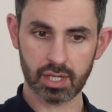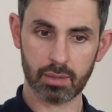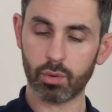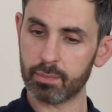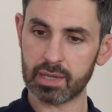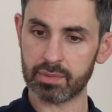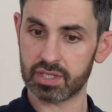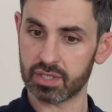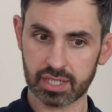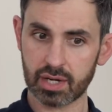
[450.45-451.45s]
and one
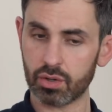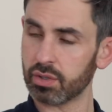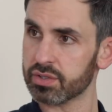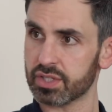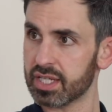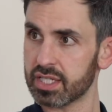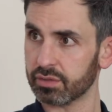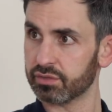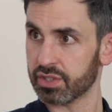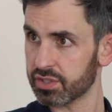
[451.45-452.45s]
maybe carry on as a
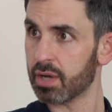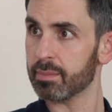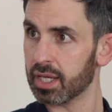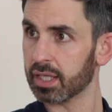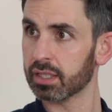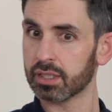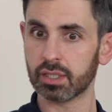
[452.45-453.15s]
diesel for the time being,